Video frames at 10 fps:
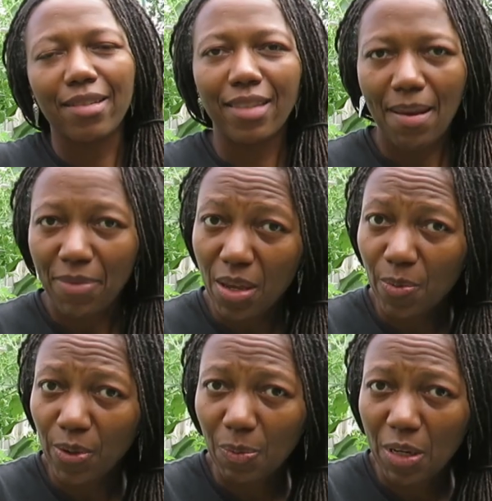Same thing
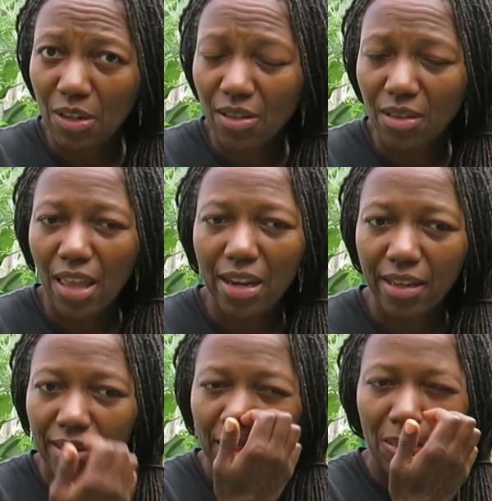with spinach and lettuce.